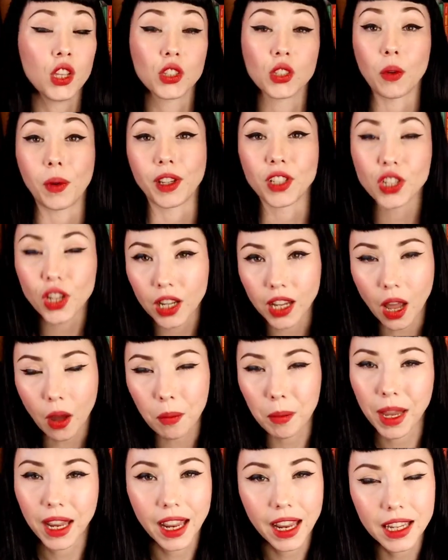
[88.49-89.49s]
So I took
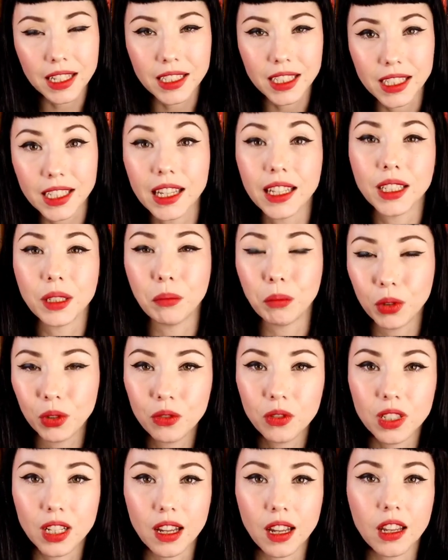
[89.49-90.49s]
out my handy-dandy
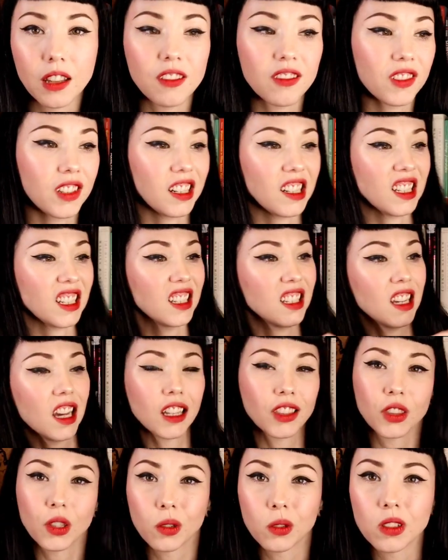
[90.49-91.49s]
boot knife and I
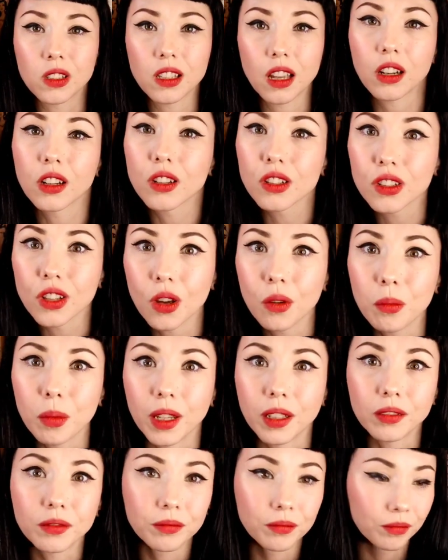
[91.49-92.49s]
cut those suckers
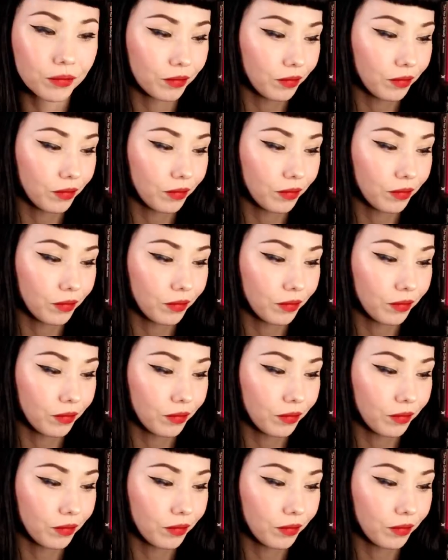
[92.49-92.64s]
open.